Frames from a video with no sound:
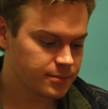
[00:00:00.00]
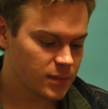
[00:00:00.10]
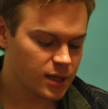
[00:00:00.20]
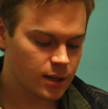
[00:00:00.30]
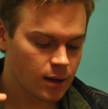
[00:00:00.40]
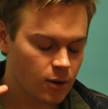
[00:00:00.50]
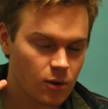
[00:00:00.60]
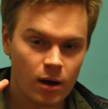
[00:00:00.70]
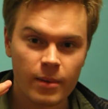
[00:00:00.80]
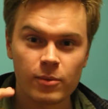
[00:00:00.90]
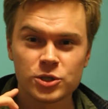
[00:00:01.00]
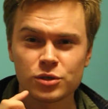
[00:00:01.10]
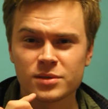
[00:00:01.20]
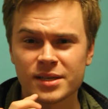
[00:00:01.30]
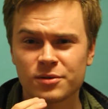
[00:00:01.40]
you know, um, I
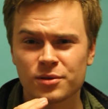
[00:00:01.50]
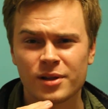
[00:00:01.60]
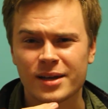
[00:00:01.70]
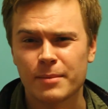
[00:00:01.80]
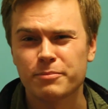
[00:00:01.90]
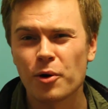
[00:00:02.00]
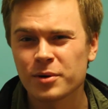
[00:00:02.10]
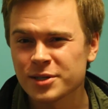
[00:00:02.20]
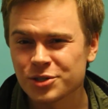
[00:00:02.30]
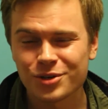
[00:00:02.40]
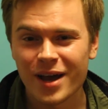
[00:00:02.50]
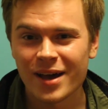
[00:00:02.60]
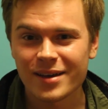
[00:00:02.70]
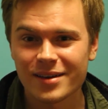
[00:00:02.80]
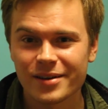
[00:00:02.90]
wish it was like a bonus
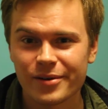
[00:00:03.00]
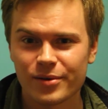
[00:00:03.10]
track